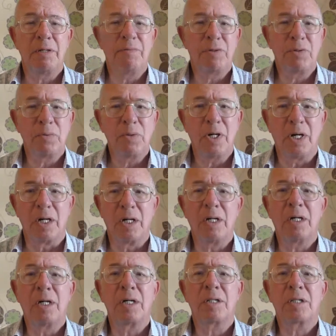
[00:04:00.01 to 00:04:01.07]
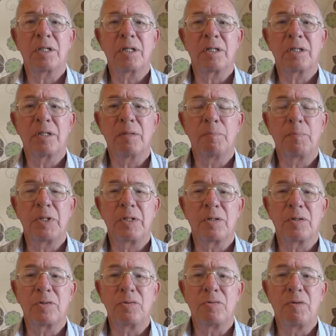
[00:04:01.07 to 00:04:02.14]
But if you are, I think that
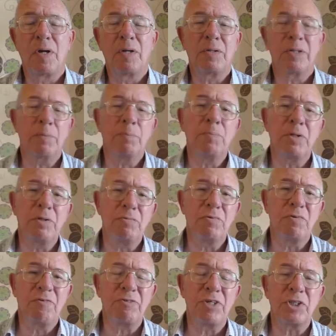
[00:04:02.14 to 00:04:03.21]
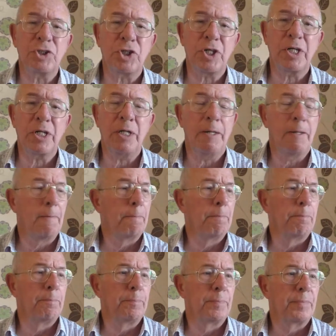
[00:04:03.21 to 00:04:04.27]
being on your own can be refreshing,
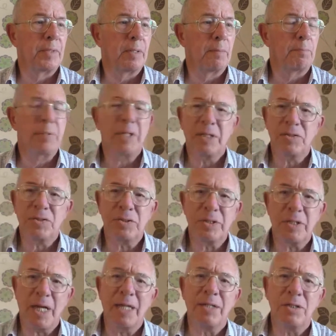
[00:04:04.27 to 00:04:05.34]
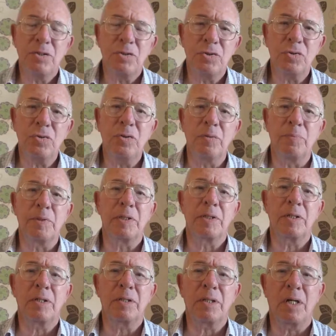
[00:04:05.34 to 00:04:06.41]
pleasant and
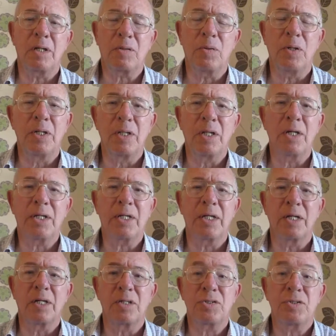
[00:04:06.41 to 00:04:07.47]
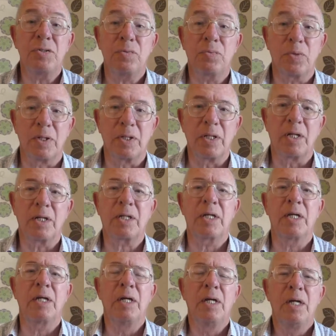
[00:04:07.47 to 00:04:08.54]
enjoyable, and I quite like it. I still quite
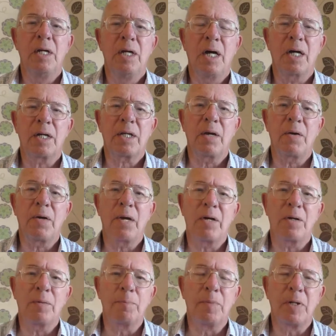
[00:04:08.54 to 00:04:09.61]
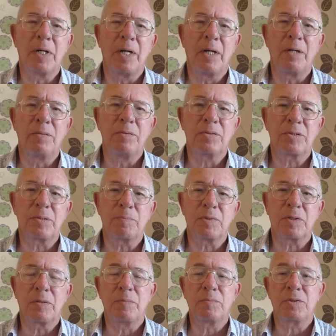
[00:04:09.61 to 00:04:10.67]
like it. I go out on my own
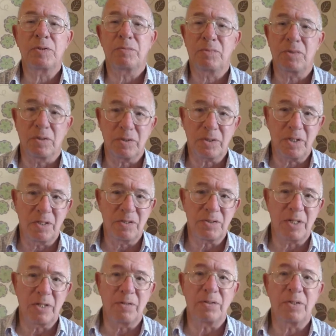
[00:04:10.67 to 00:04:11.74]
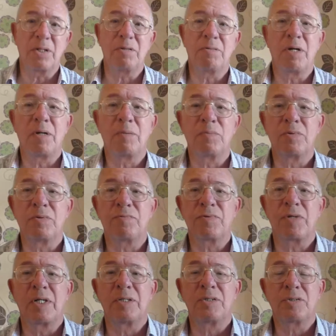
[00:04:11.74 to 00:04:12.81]
sometimes. Dot goes out on her own with
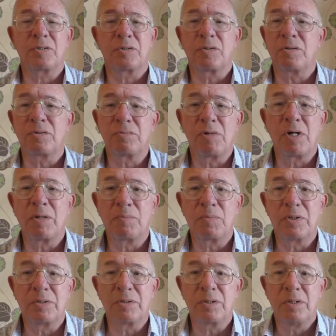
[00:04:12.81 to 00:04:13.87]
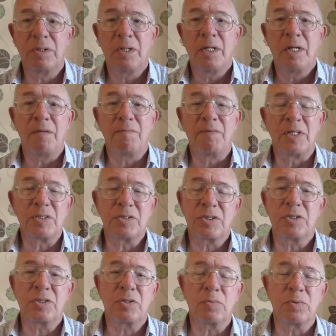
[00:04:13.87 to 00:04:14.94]
friends and on her own with
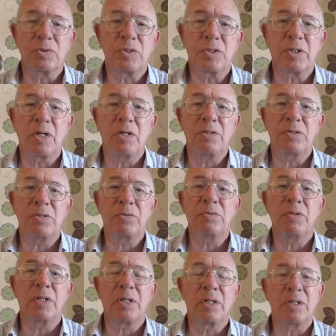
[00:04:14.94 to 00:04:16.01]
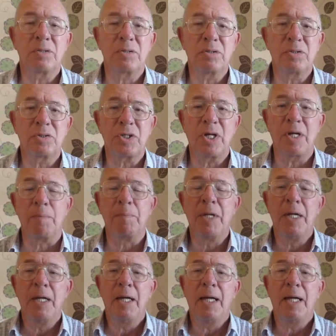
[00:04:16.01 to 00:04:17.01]
events that she wants to go to, and I do the same.